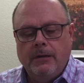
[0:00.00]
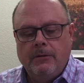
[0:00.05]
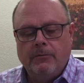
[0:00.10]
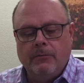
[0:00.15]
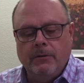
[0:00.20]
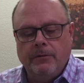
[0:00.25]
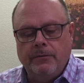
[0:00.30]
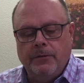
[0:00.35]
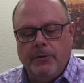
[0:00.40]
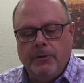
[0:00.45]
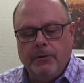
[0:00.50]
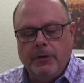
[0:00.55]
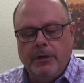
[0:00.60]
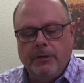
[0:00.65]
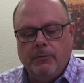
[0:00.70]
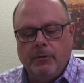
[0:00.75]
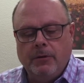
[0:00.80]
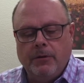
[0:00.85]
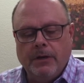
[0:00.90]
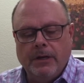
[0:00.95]

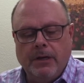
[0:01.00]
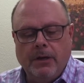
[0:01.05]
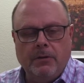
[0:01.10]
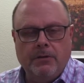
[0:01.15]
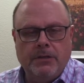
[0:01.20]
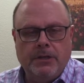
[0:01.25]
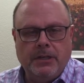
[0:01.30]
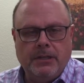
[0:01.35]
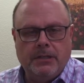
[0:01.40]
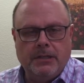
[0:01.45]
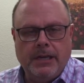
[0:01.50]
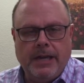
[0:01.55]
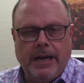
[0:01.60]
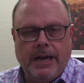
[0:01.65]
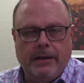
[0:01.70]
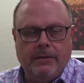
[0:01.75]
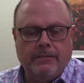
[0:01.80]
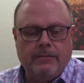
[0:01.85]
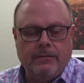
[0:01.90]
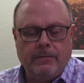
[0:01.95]
reviewing with the coaching
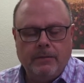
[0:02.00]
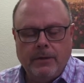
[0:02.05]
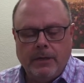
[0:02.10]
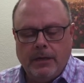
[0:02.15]
staff